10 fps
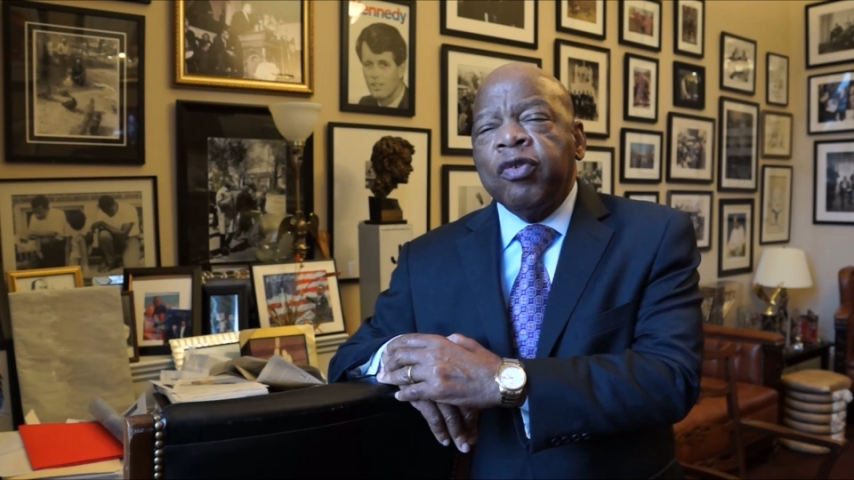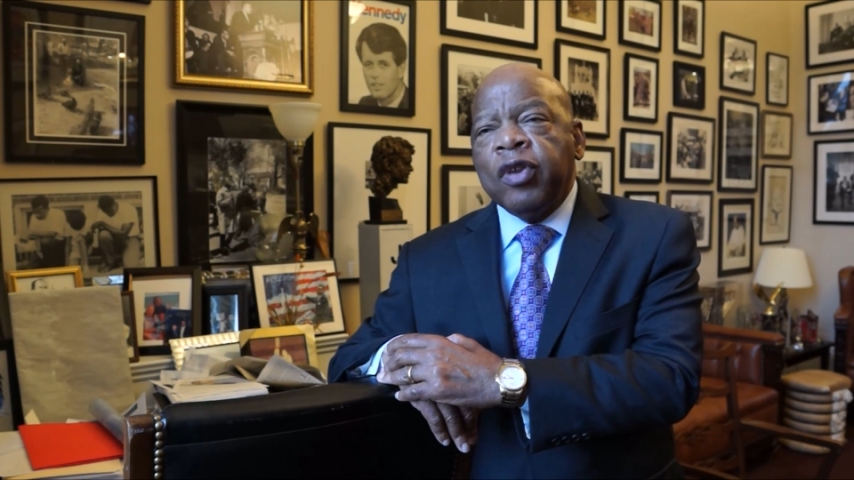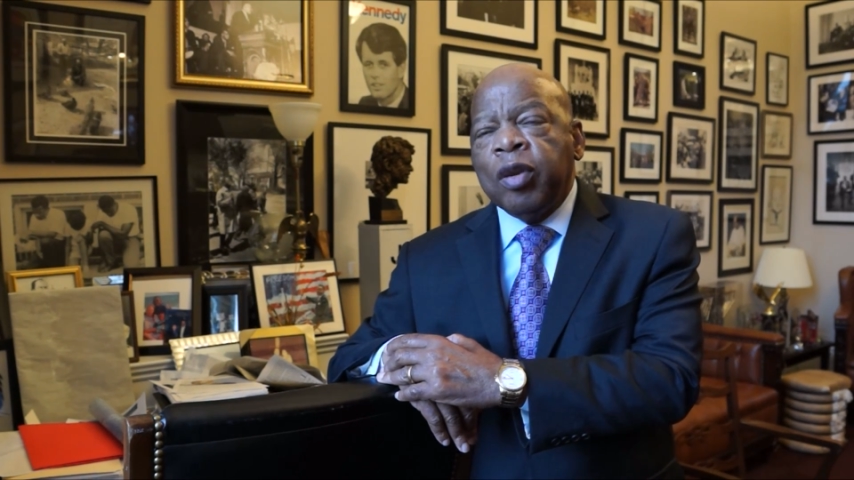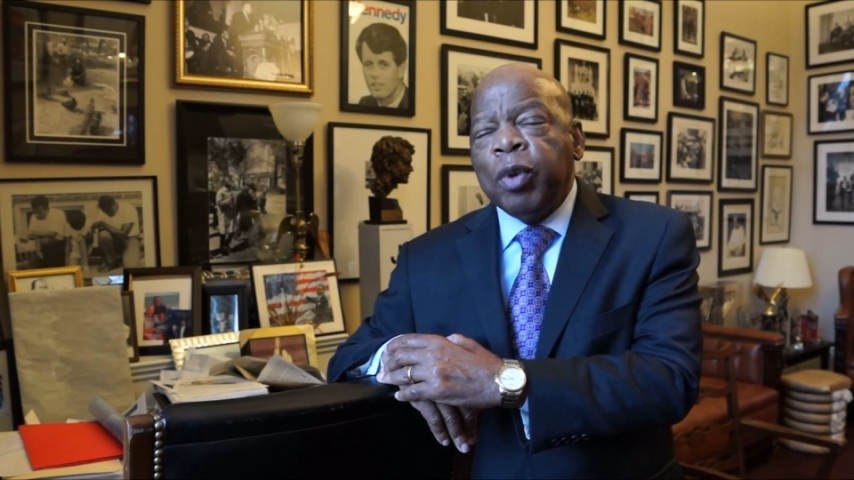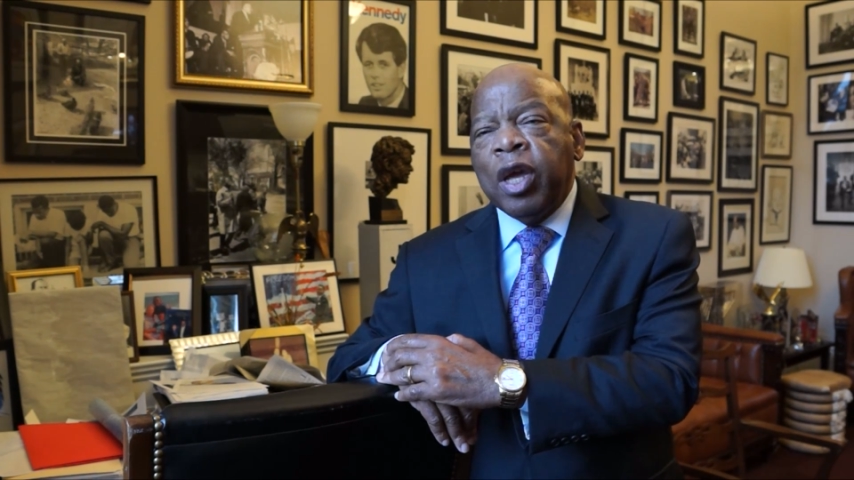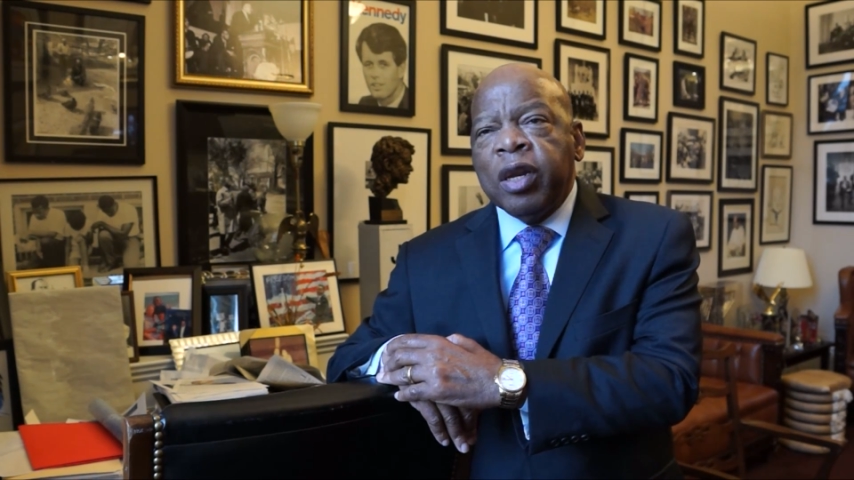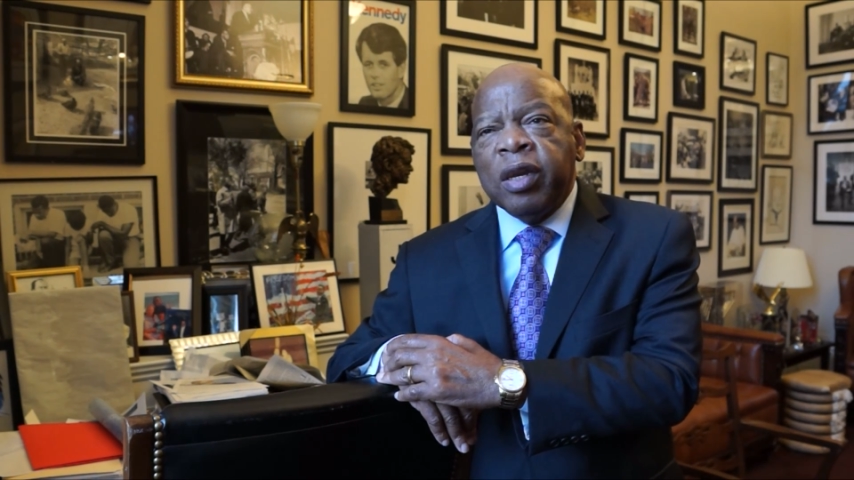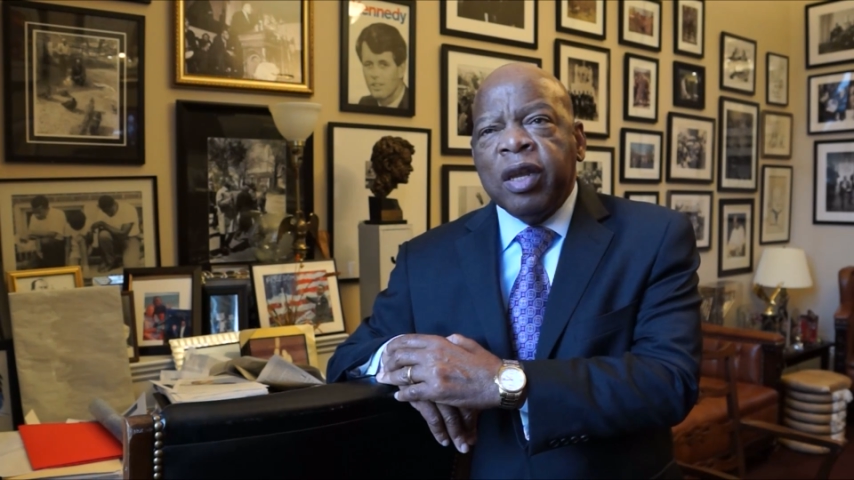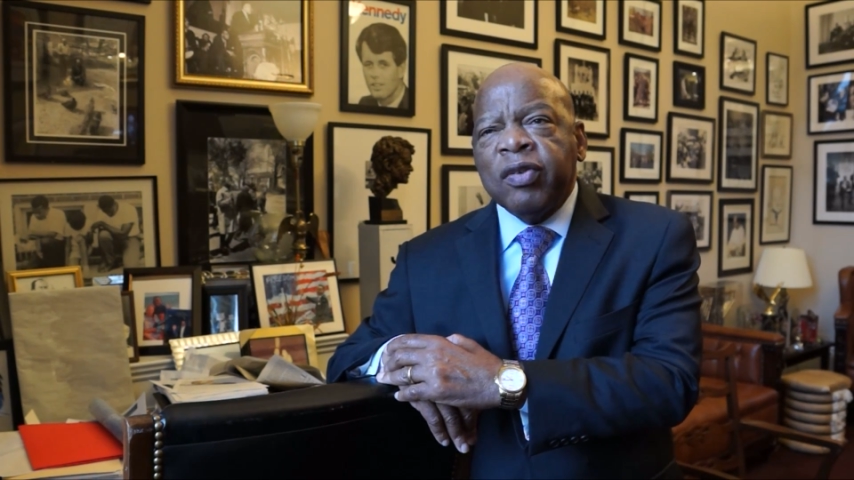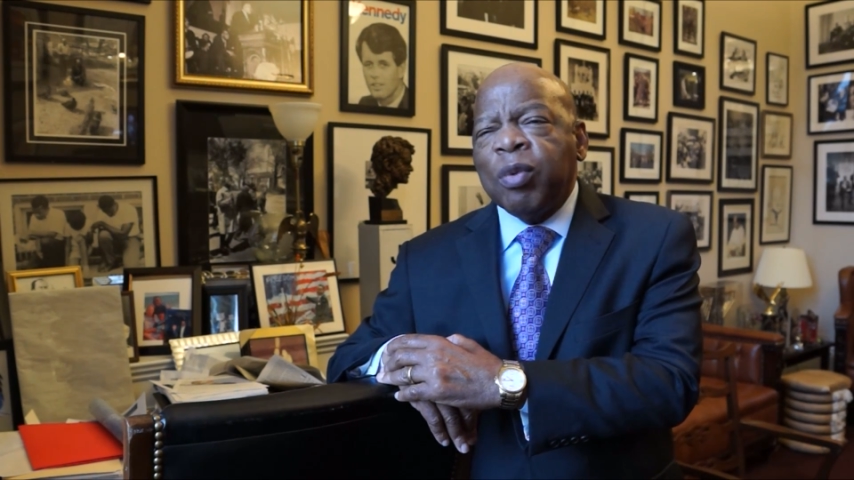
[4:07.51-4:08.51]
standing behind the
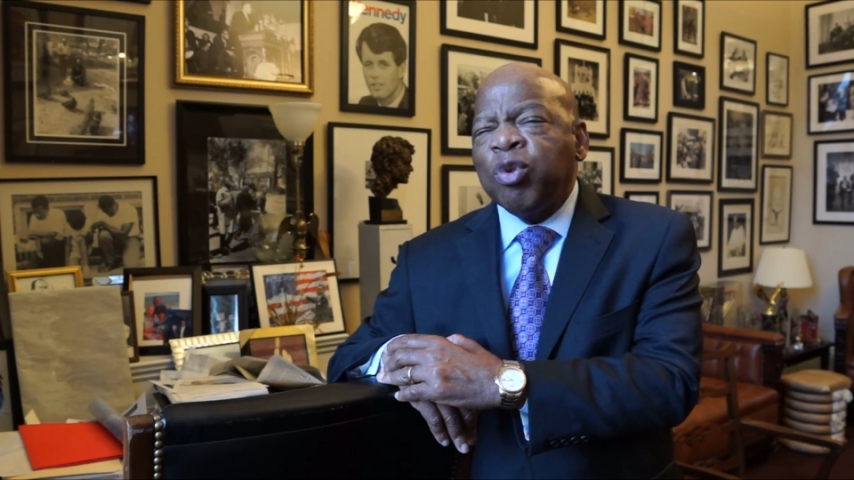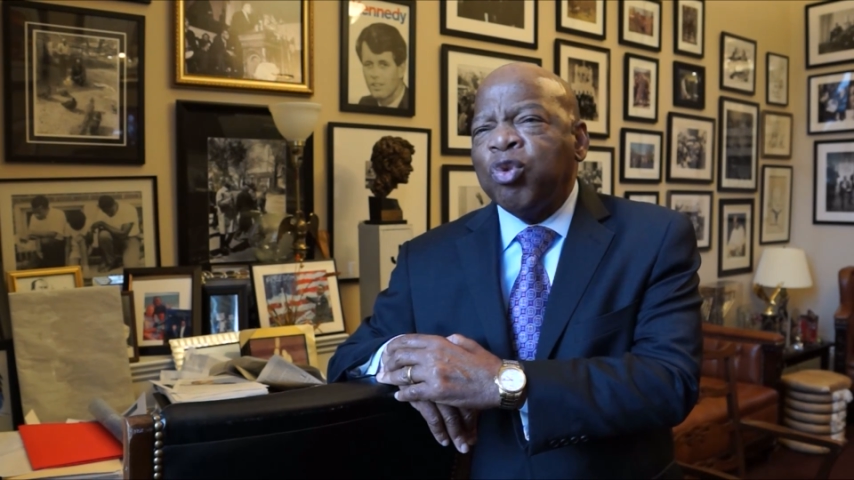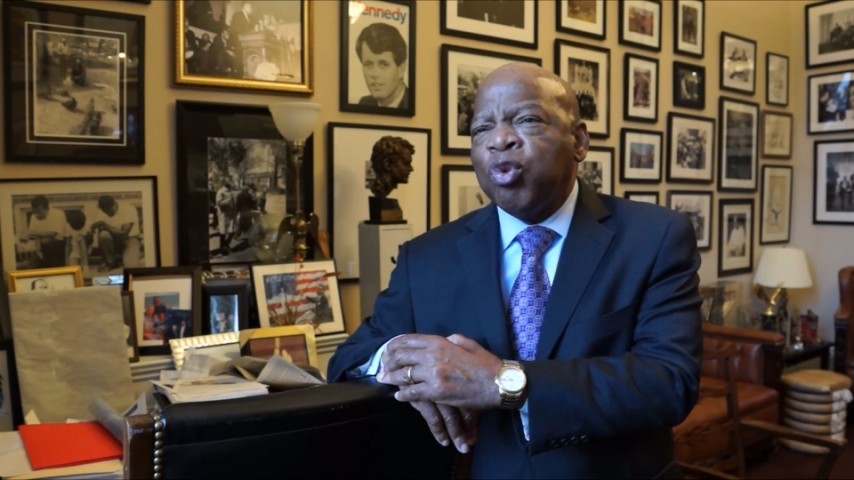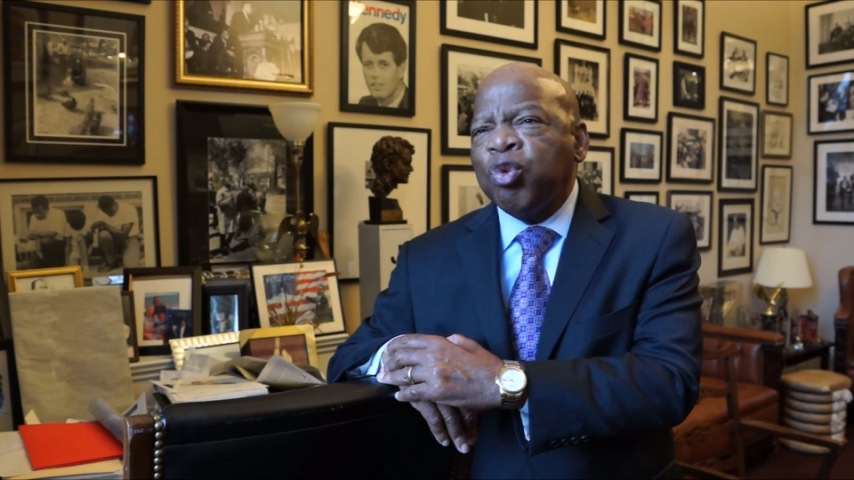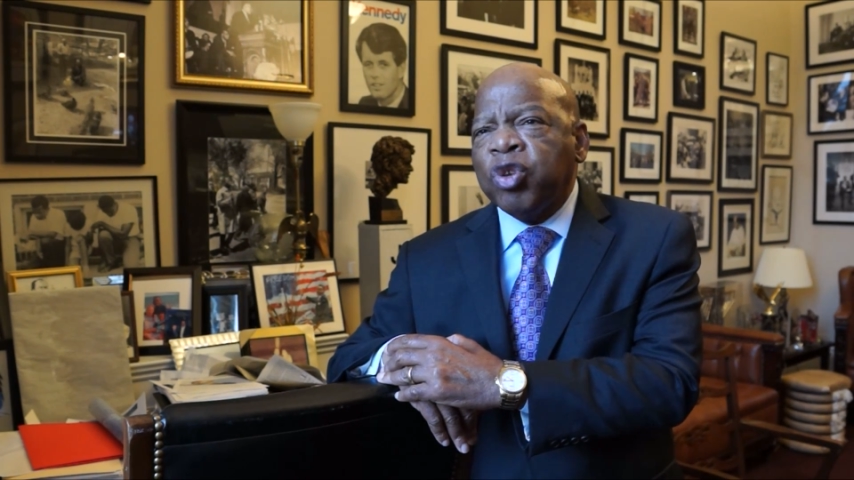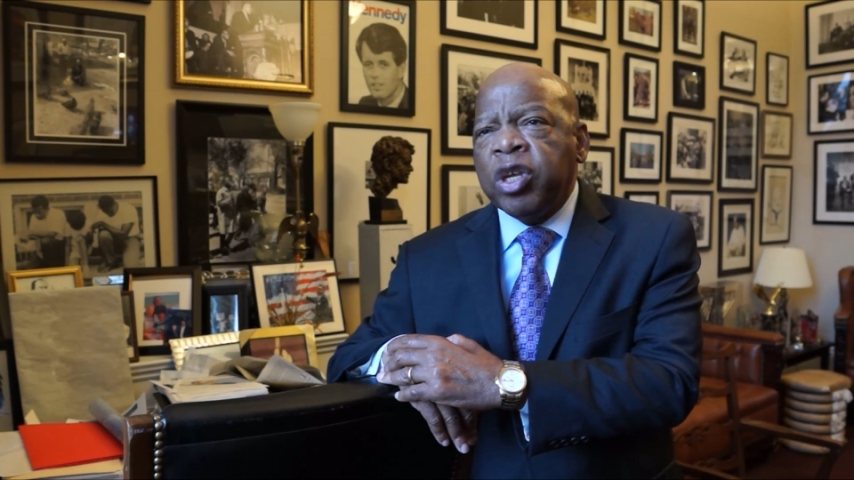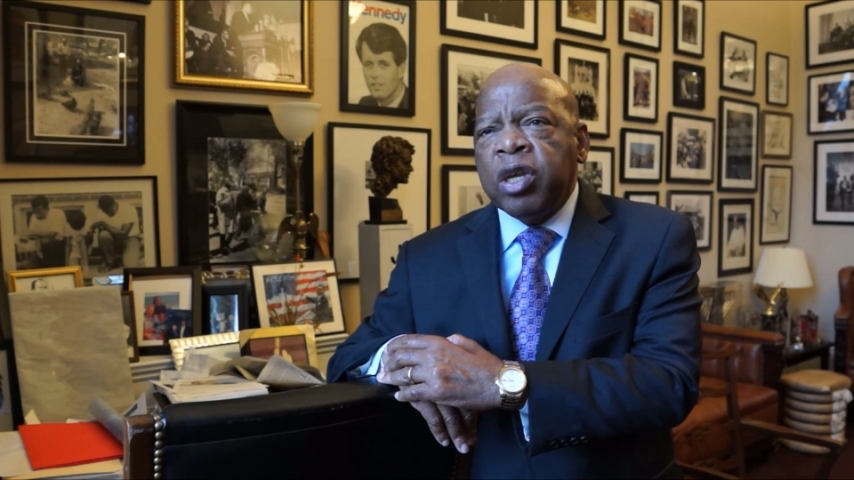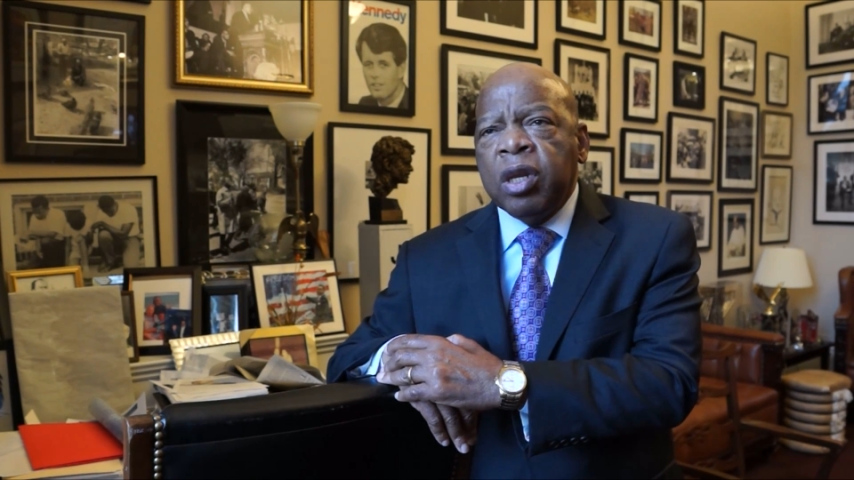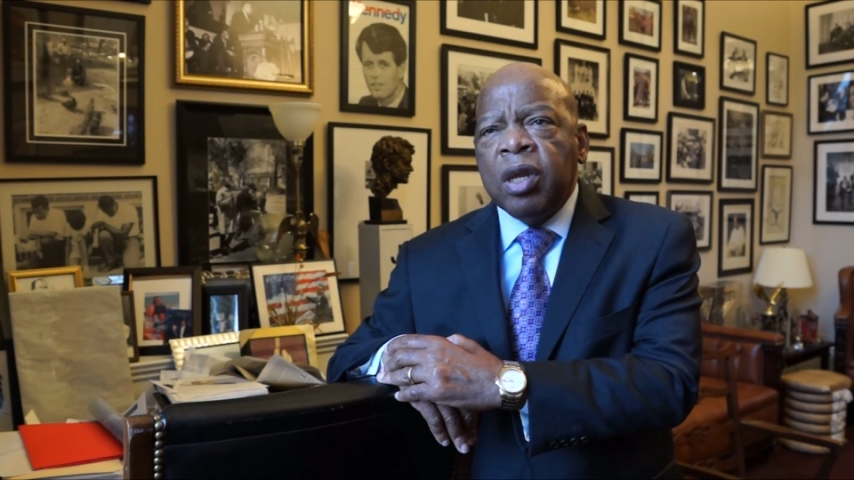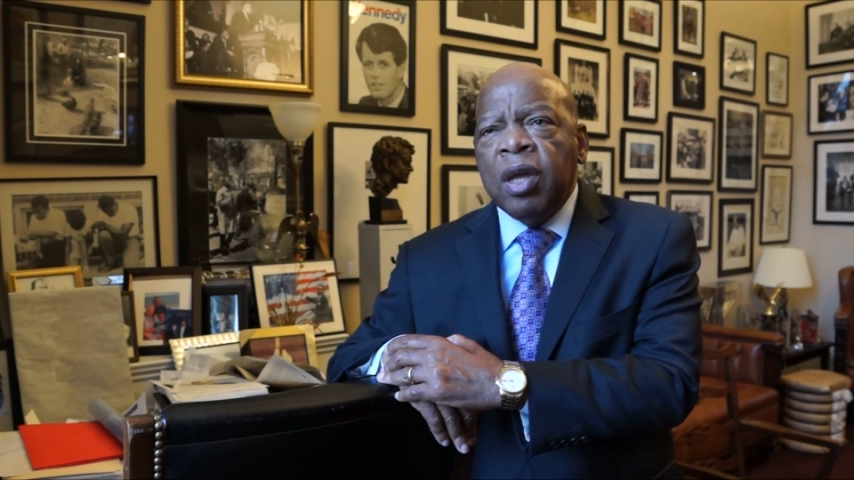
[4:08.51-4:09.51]
desk. I was so scared.